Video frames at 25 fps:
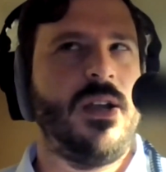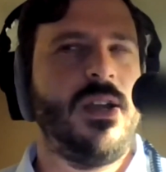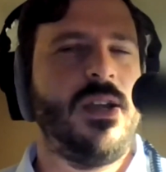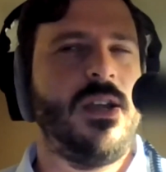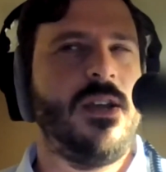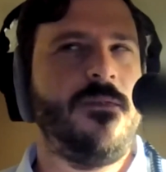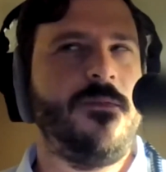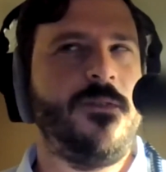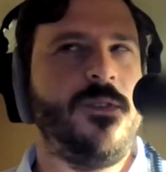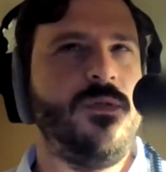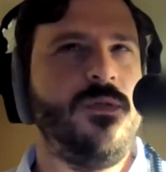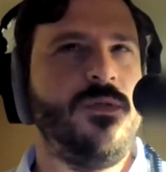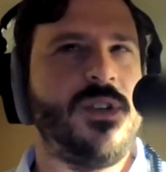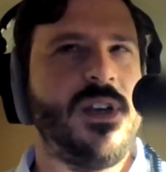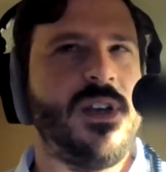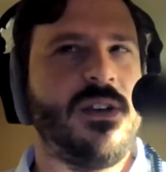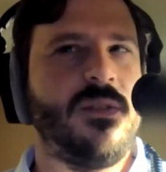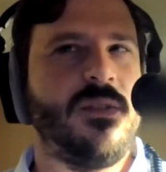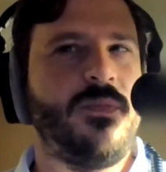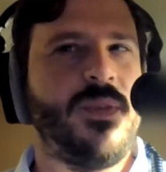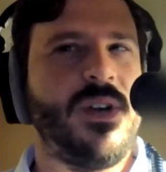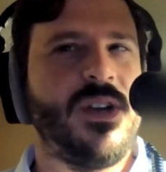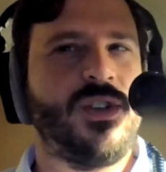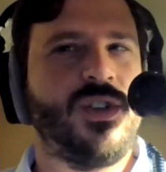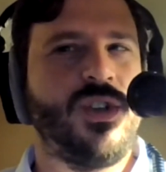If you take
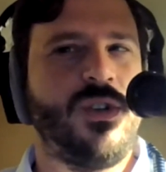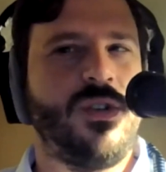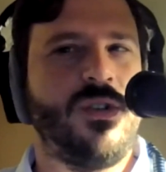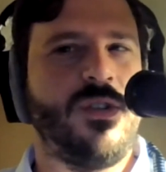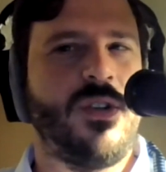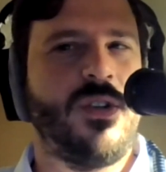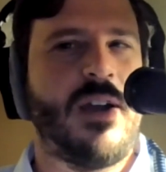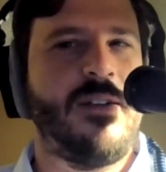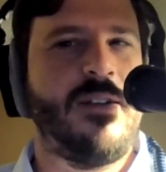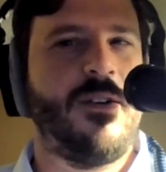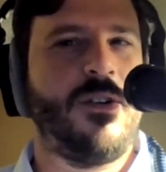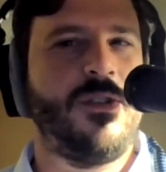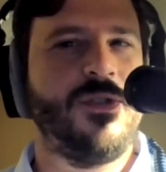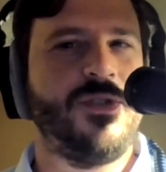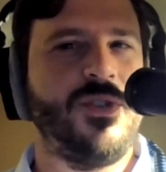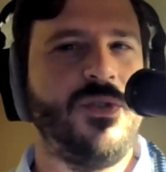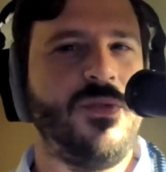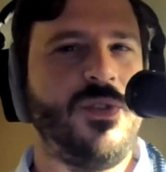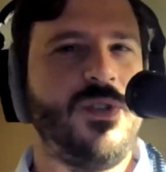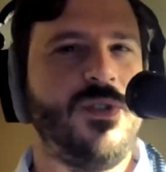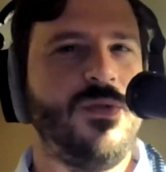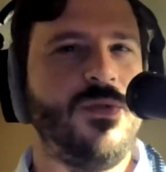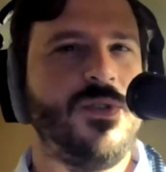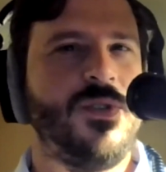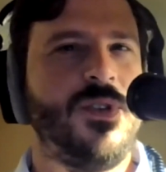a picture, I also
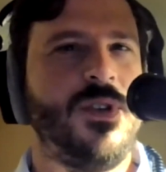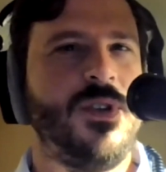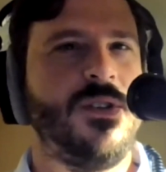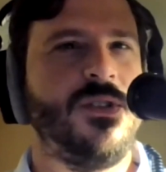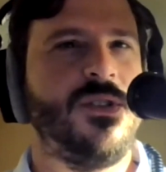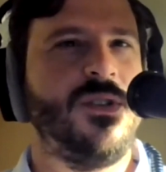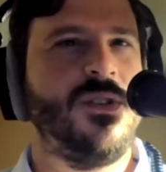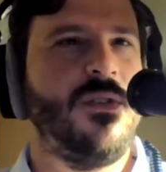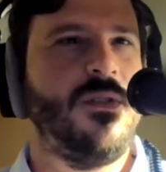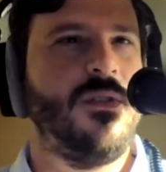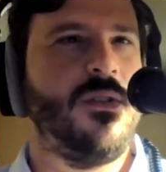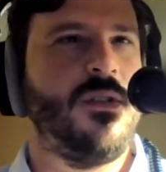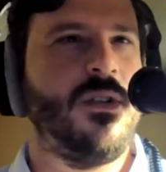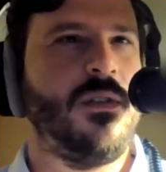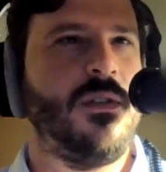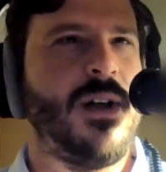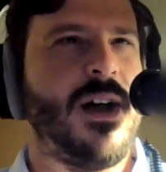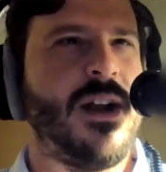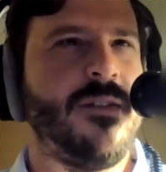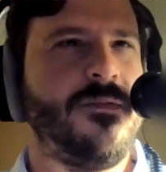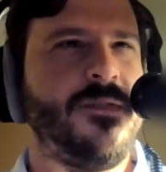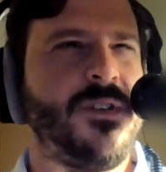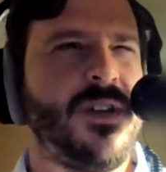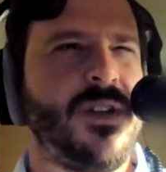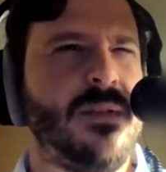use this a
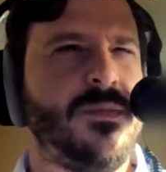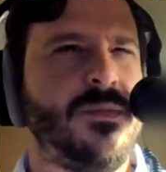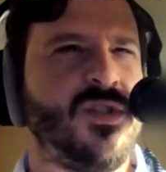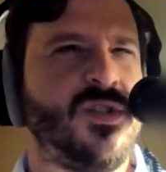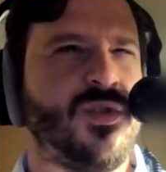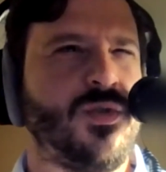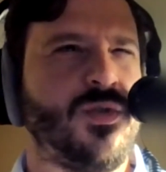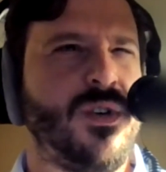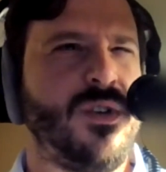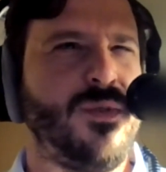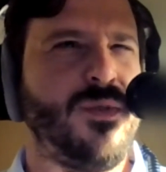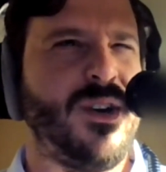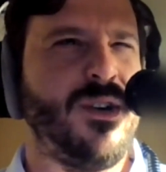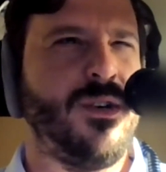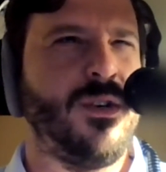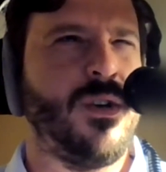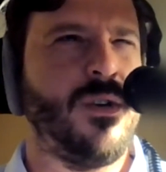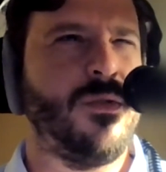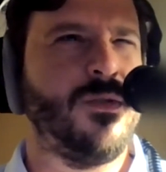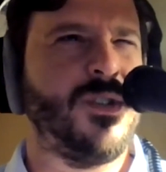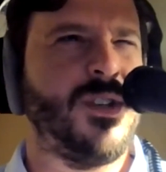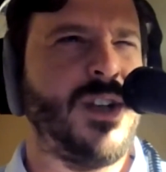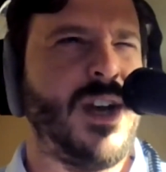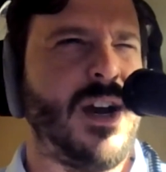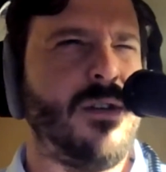lot of times. A screen reader
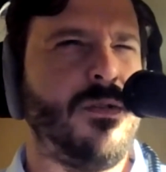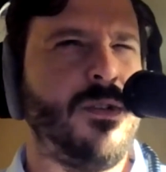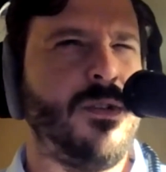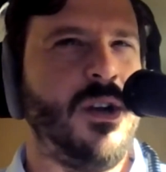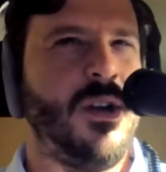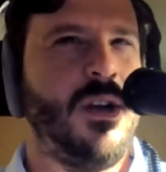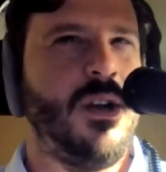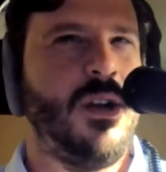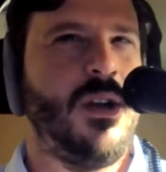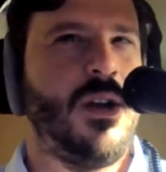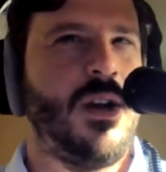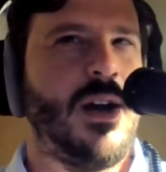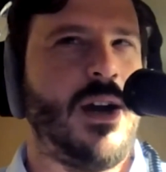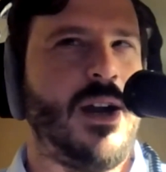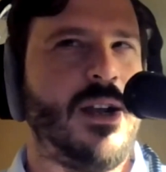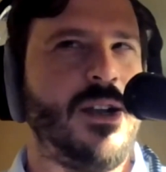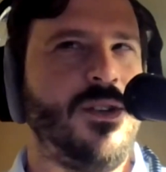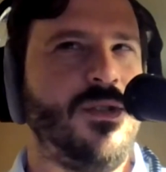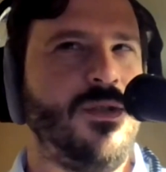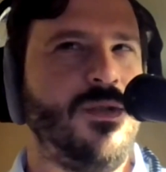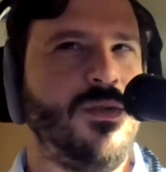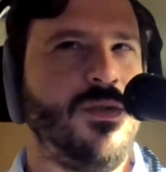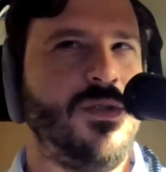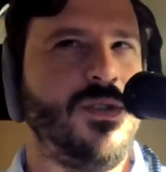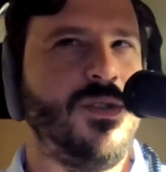goes down. I
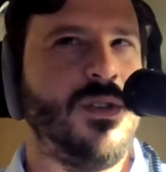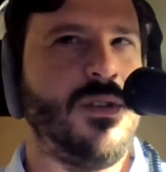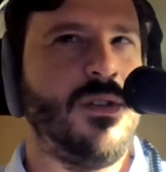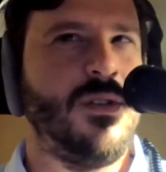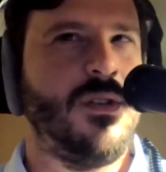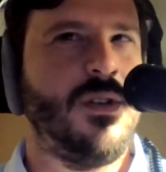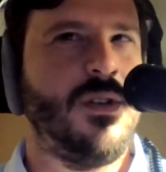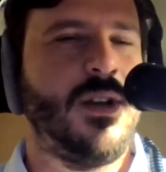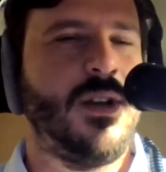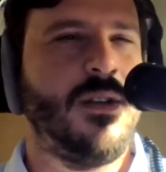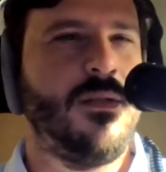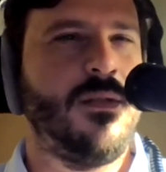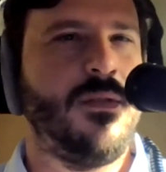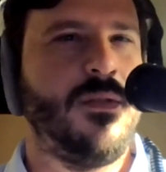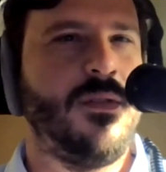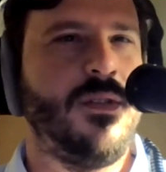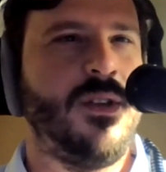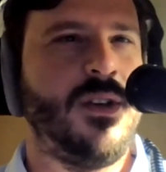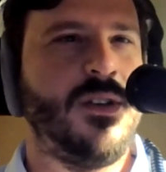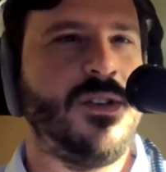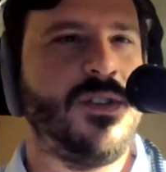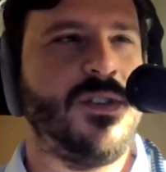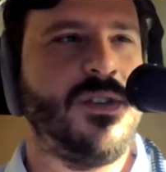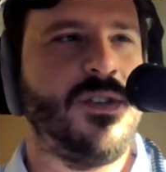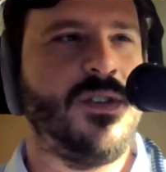use
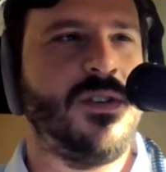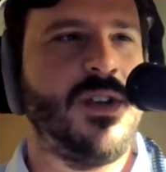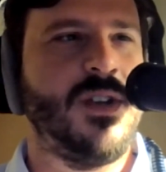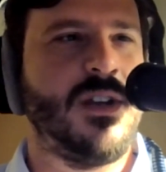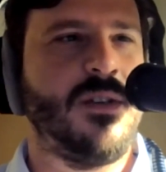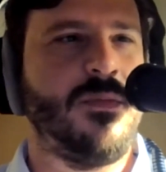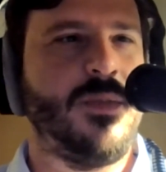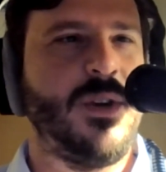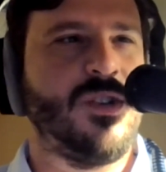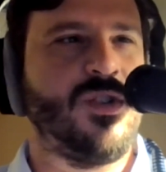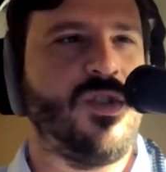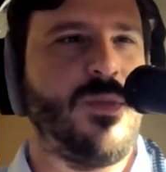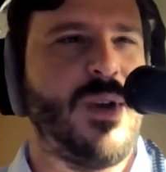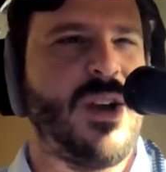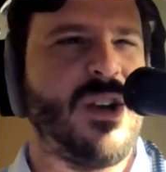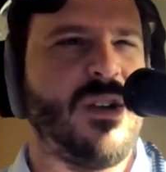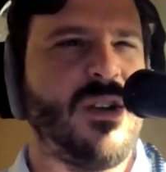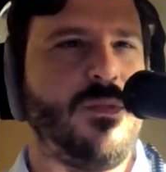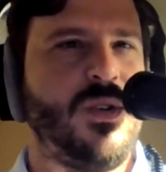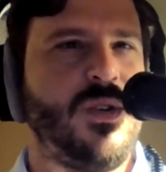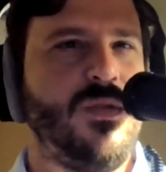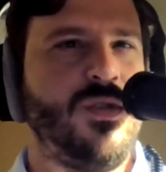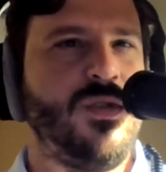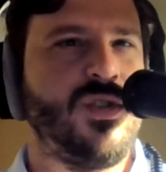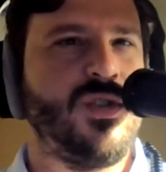this to take a picture of my
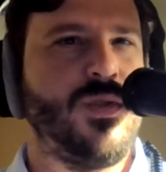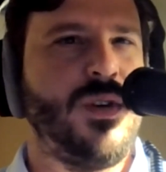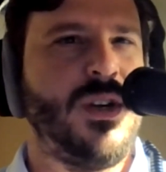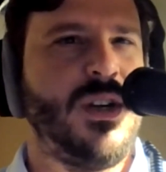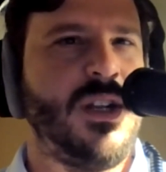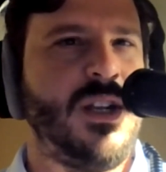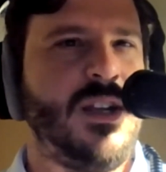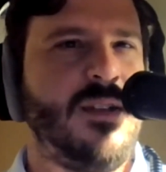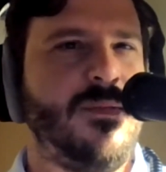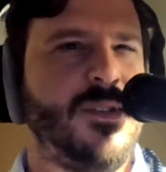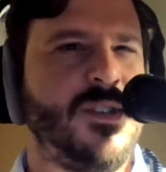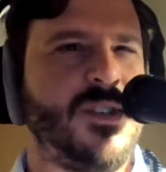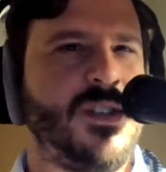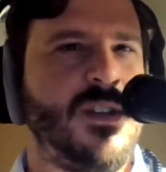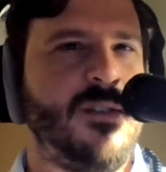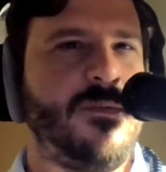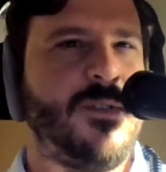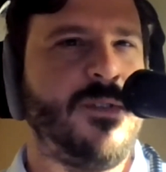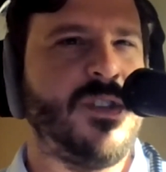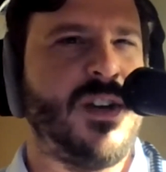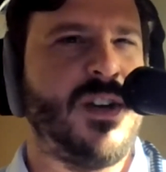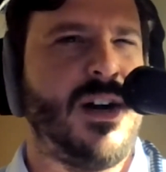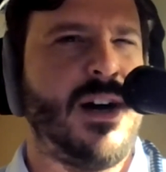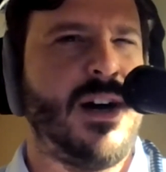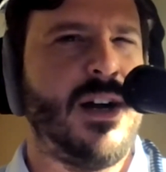computer screen to even see if
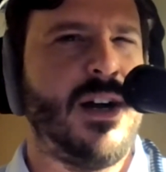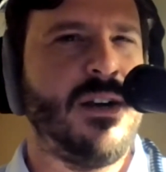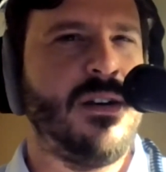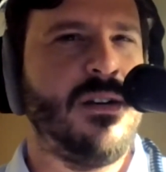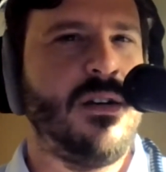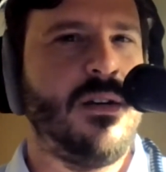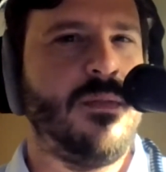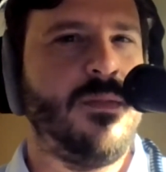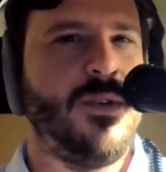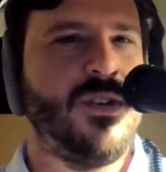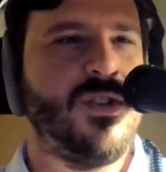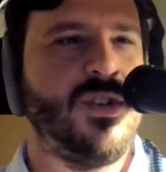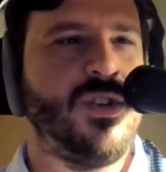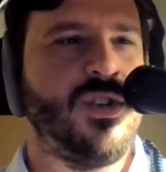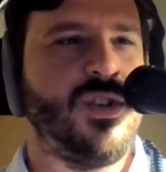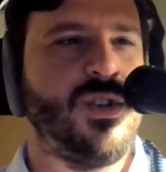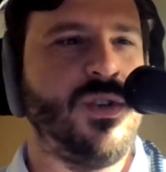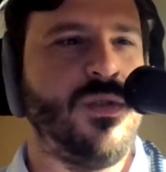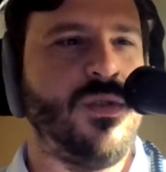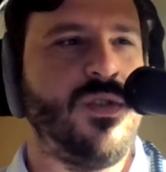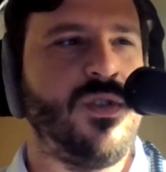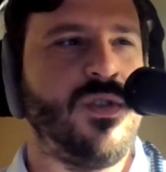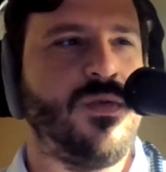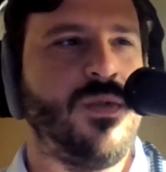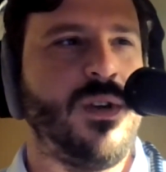it's on. I'm going to just
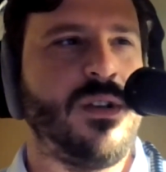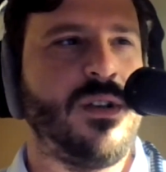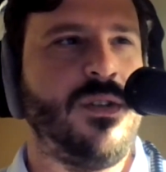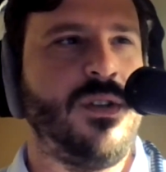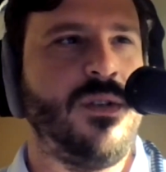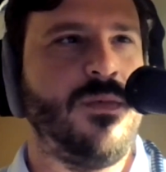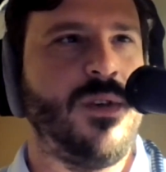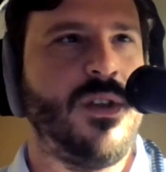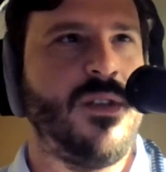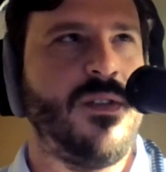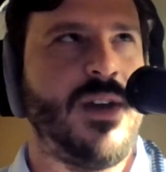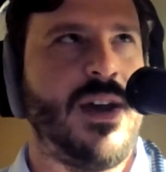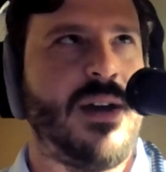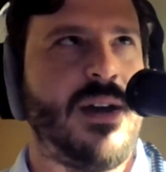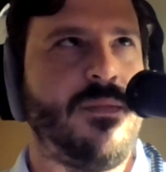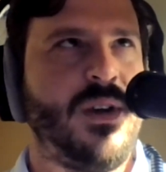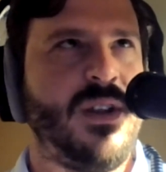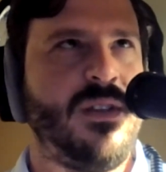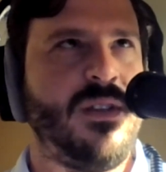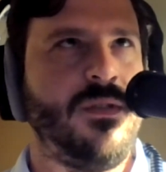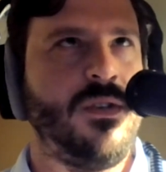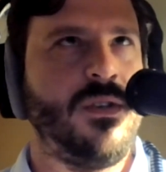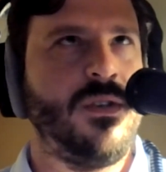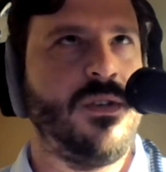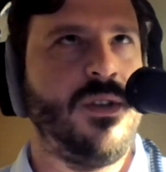show you quickly what that
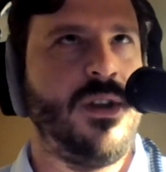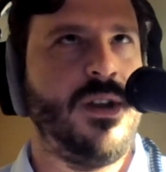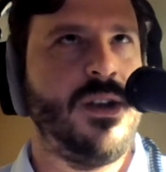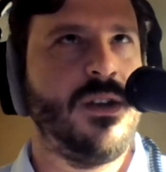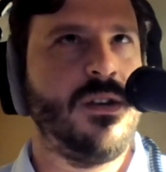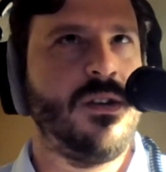might look like.